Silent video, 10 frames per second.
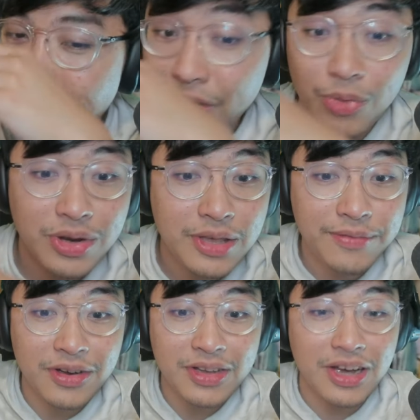Oh, when he
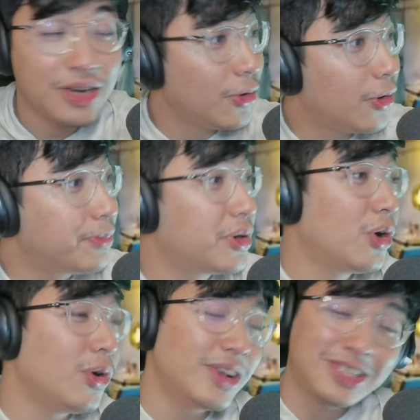fought Kaido. Oh,
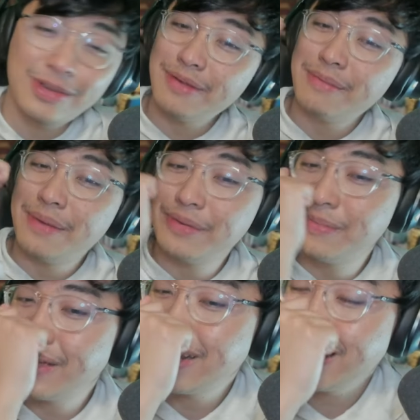bro, I still remember, man,